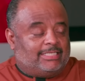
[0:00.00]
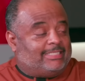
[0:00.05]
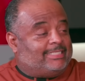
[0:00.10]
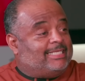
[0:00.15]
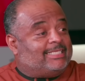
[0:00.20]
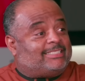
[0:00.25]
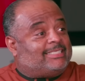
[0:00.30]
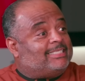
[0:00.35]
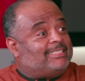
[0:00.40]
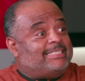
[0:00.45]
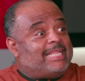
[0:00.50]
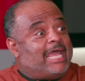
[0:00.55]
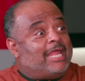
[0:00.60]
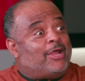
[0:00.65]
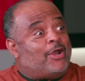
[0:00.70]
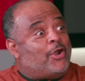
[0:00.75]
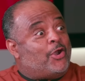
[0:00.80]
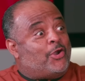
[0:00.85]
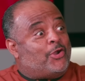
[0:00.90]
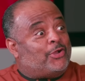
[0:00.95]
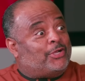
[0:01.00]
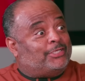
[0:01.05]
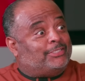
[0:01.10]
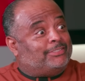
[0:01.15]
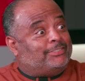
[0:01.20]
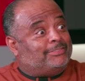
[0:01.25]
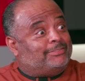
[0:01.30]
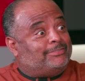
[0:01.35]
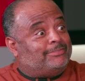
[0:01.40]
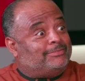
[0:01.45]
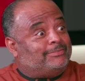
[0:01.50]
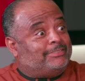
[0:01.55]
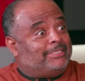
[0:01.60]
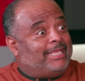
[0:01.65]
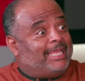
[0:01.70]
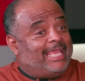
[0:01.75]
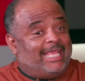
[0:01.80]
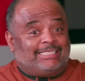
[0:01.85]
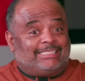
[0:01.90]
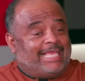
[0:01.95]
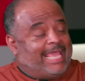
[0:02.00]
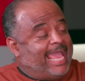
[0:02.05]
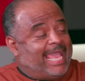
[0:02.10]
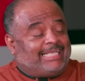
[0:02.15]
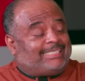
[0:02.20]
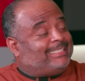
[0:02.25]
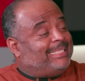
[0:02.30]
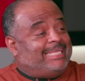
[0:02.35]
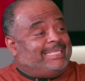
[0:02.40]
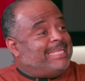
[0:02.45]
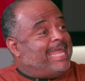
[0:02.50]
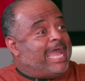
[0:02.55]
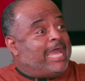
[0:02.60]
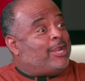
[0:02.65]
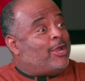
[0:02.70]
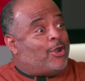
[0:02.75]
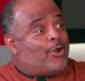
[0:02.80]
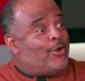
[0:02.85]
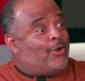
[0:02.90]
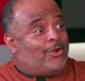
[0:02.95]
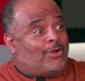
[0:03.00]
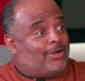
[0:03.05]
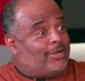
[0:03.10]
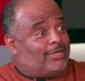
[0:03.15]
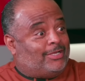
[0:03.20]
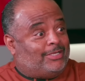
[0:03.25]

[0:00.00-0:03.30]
This is not hard. No. It's actually not hard.